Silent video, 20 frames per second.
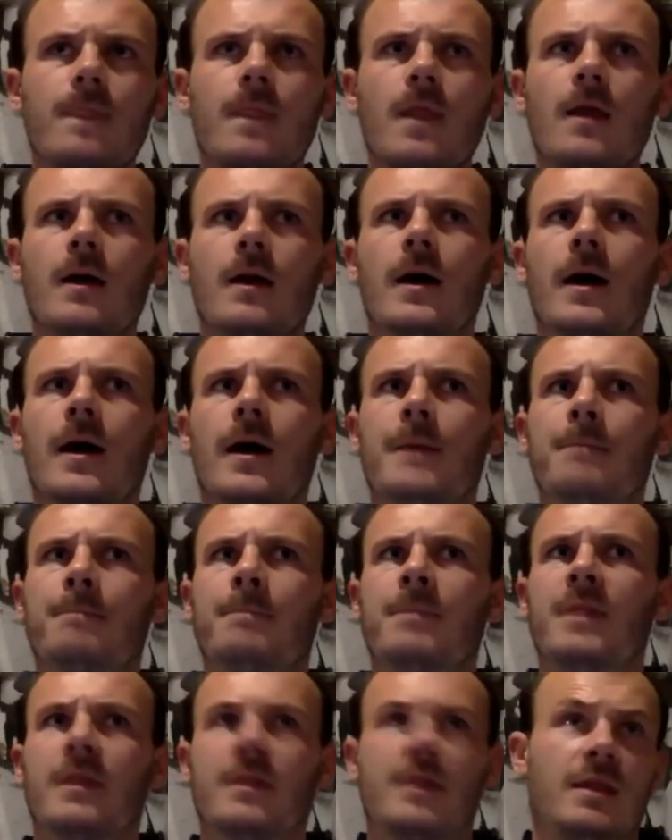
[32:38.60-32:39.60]

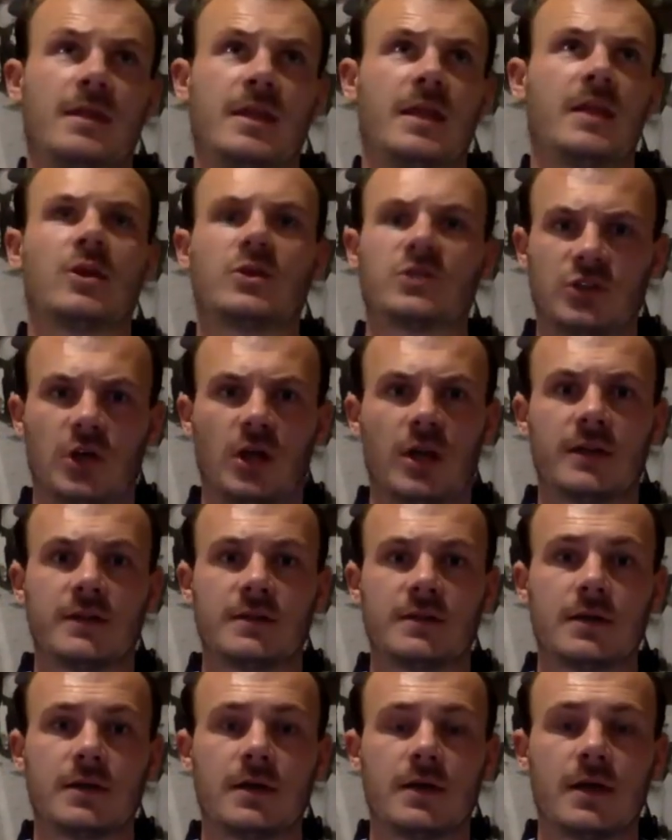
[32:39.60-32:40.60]
But they looked solid.
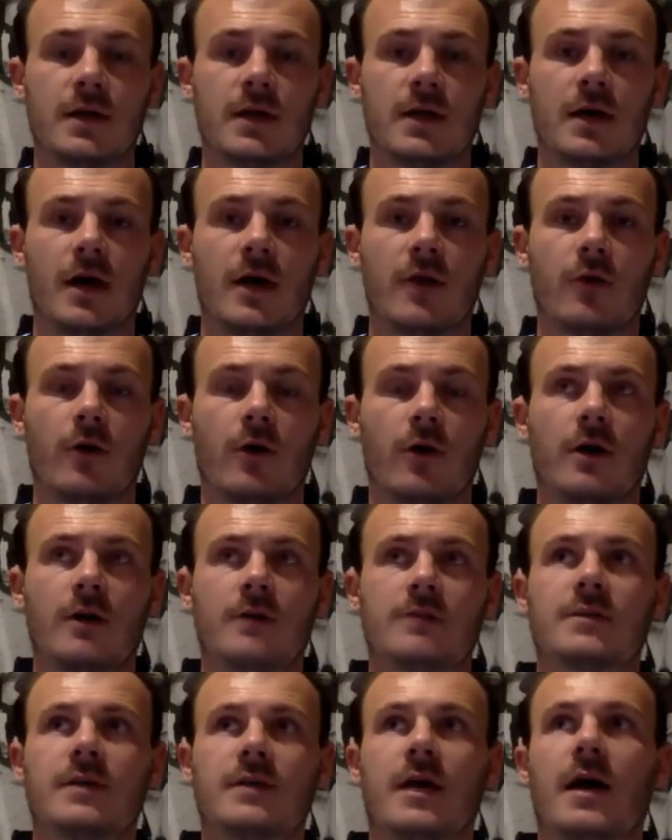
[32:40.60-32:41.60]
I thought
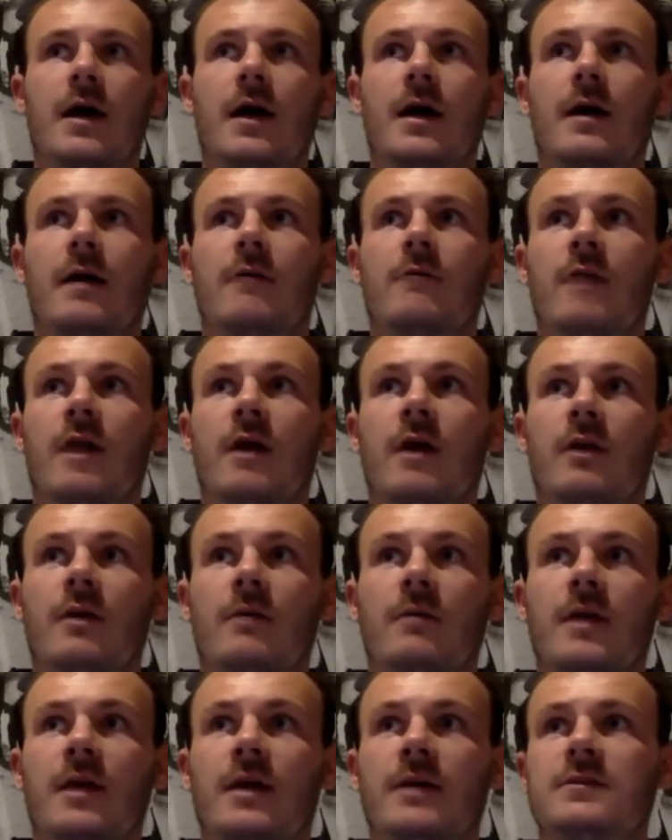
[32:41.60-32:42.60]
Raul
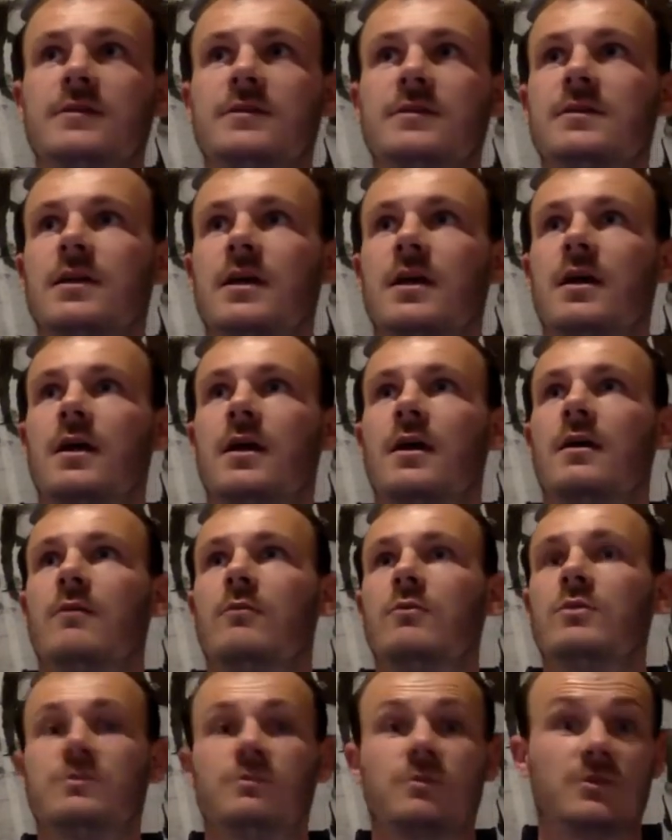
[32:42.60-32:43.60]
Jimenez
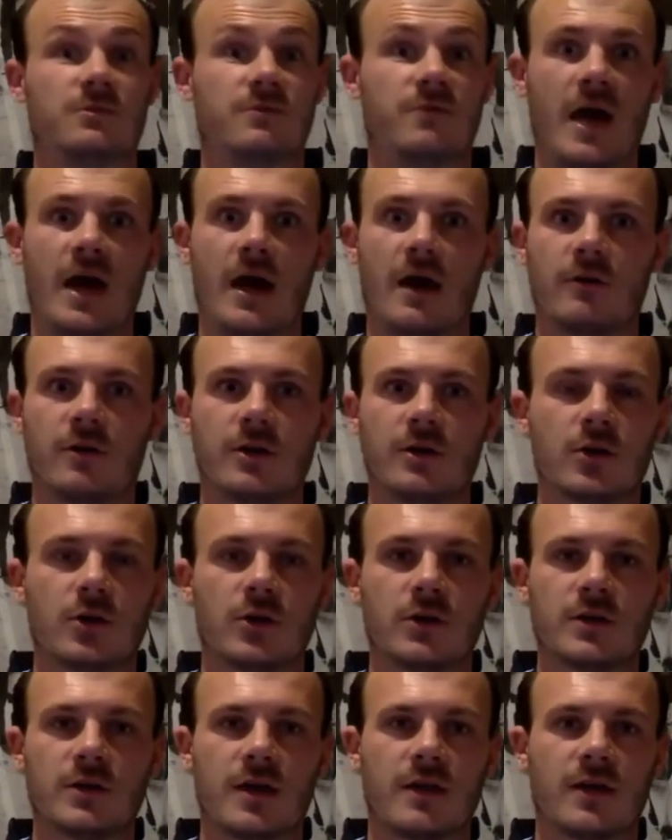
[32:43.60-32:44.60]
was very
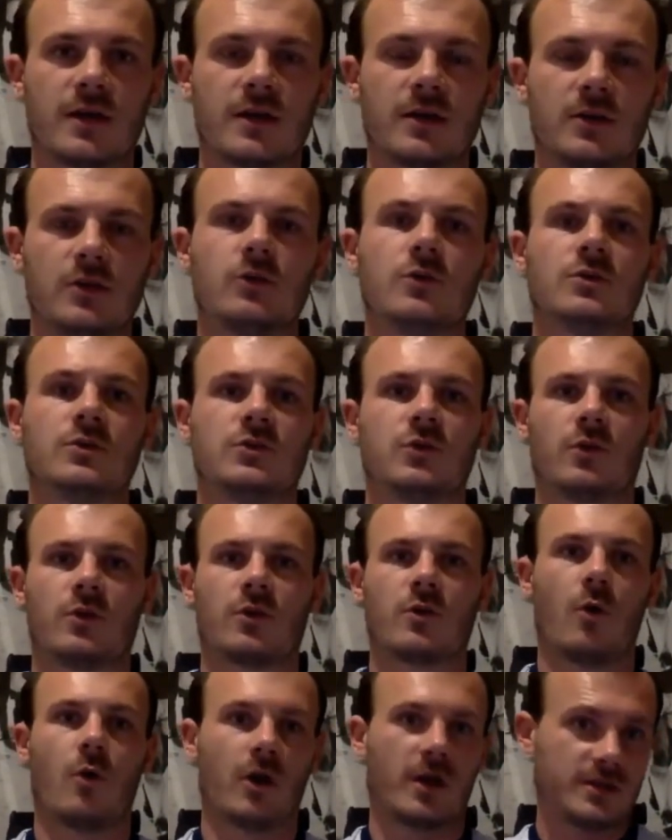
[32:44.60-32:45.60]
good. I think you saw the
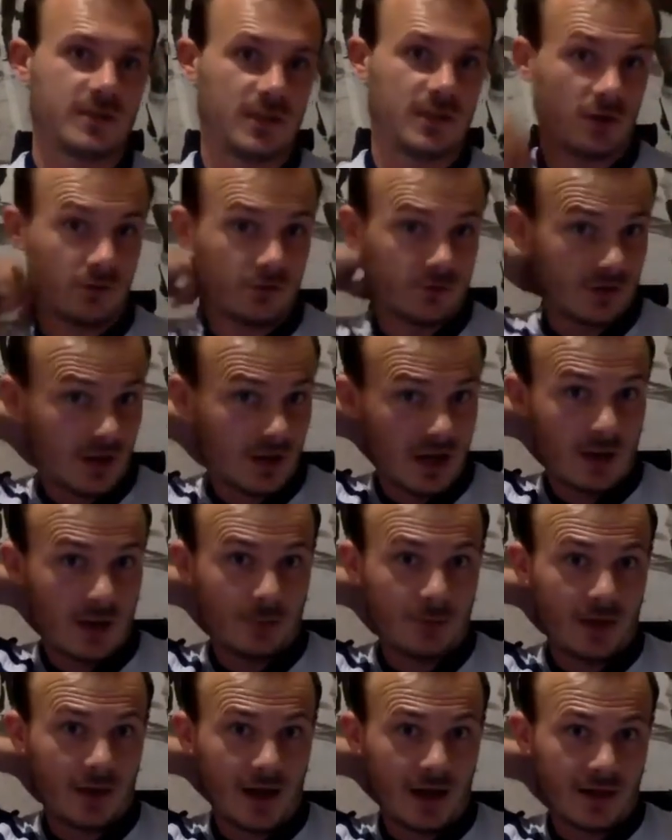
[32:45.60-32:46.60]
quality of a
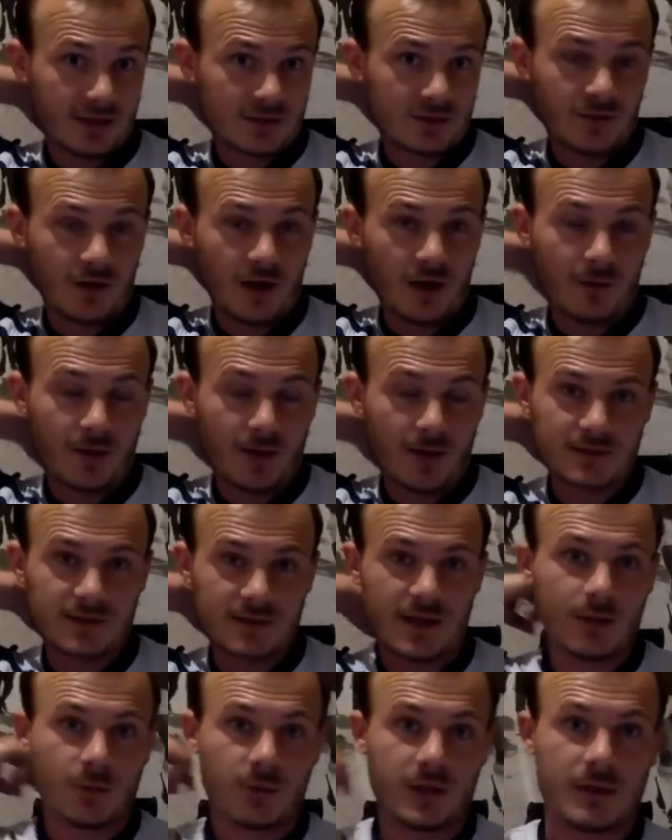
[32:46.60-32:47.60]
player that's far better than
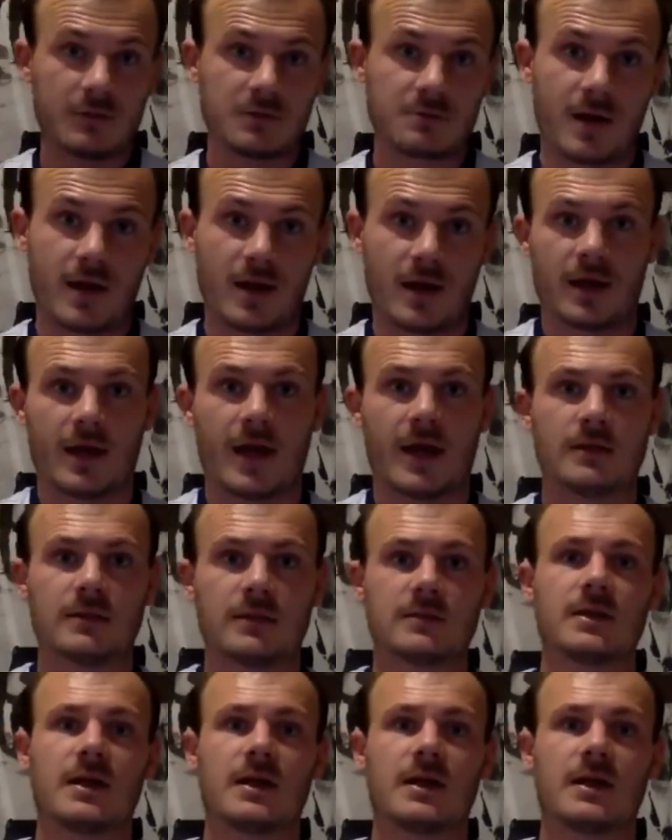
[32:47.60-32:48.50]
anyone he was playing against.